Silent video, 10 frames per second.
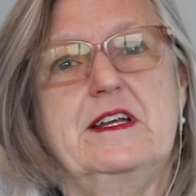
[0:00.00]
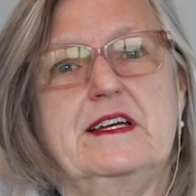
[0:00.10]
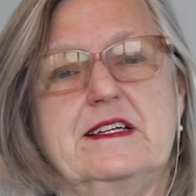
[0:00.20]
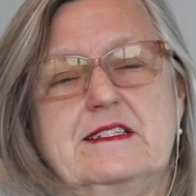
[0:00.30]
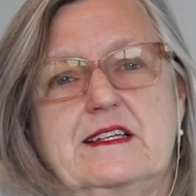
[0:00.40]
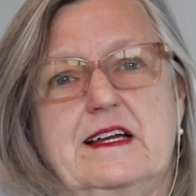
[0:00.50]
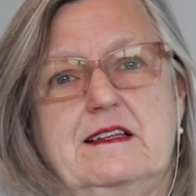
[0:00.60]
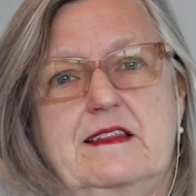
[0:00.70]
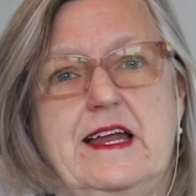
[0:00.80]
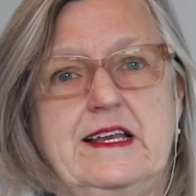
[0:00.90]
it is
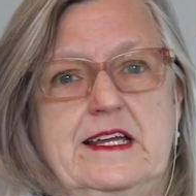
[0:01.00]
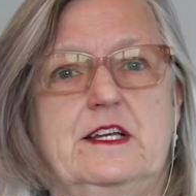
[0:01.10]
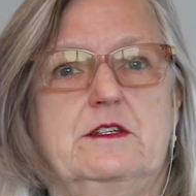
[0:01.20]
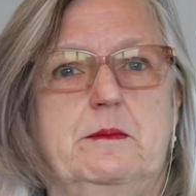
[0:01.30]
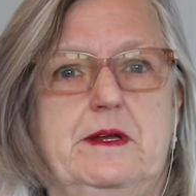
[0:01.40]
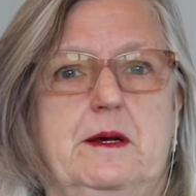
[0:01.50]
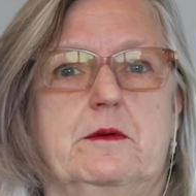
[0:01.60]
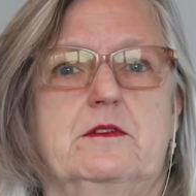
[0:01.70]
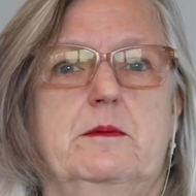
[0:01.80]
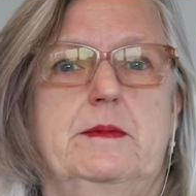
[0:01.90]
that they need to be
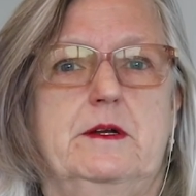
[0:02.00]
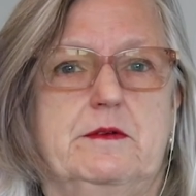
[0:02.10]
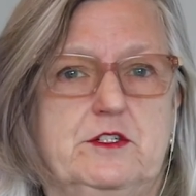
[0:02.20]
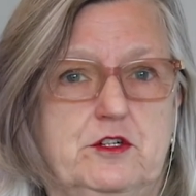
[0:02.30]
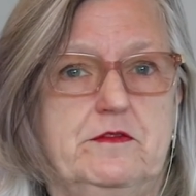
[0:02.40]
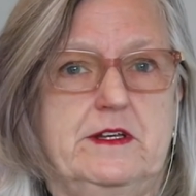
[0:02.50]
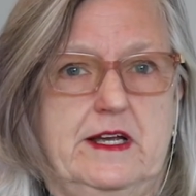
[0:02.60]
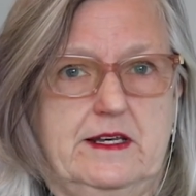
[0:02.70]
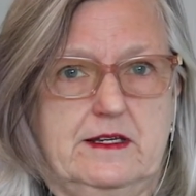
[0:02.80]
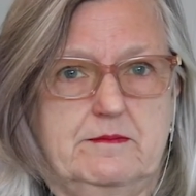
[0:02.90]
able to be
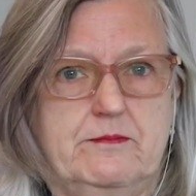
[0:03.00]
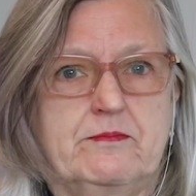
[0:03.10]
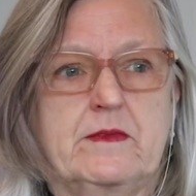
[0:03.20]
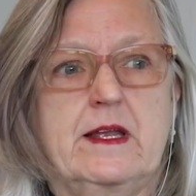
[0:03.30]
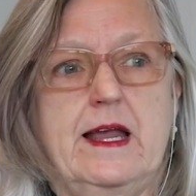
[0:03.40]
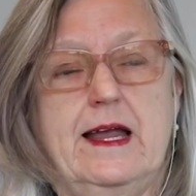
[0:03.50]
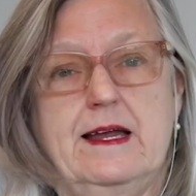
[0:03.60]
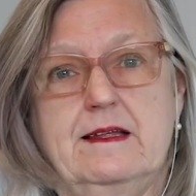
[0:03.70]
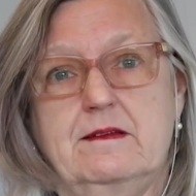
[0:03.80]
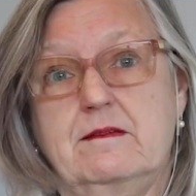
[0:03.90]
rejuvenated,
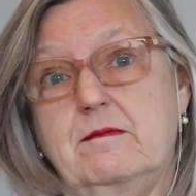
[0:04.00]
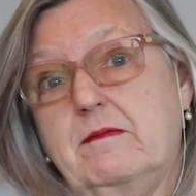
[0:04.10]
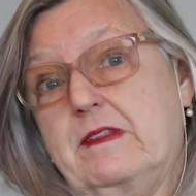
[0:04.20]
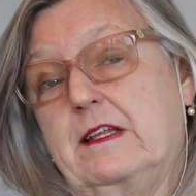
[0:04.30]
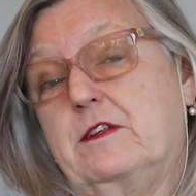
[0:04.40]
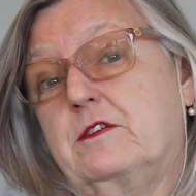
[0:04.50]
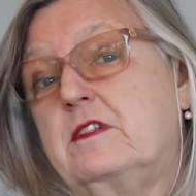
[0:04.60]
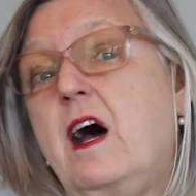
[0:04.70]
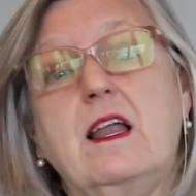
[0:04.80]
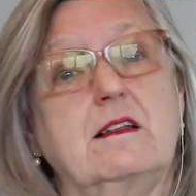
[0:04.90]
and that
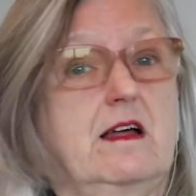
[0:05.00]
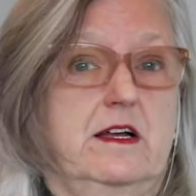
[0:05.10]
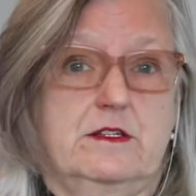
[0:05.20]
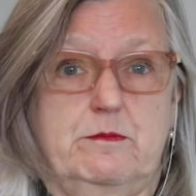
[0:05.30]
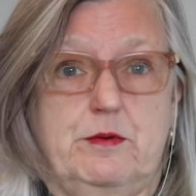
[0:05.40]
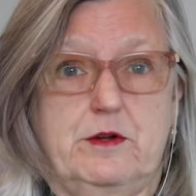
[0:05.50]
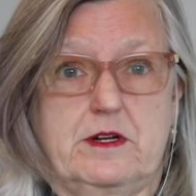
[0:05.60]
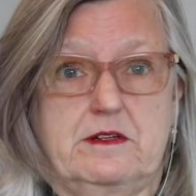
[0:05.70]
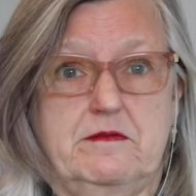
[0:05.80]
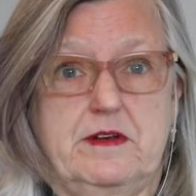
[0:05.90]
there's not a loss in
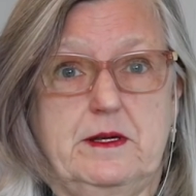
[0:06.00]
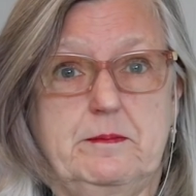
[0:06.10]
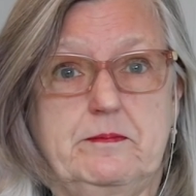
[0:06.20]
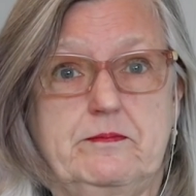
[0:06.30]
productivity.